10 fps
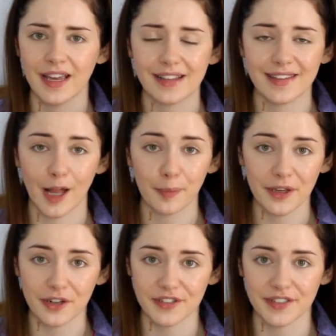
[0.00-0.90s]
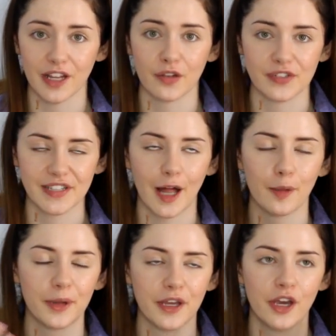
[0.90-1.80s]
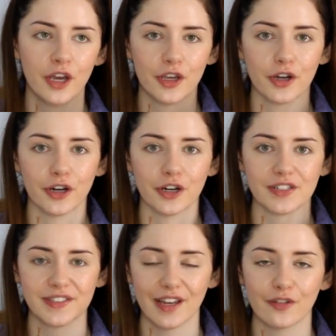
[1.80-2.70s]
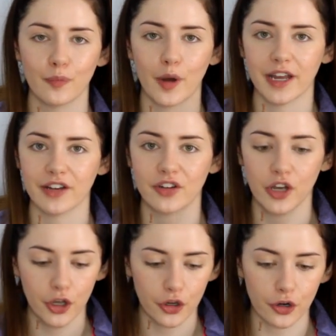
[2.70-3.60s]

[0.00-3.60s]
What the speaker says: It's helping yourself. It's helping your state of mind,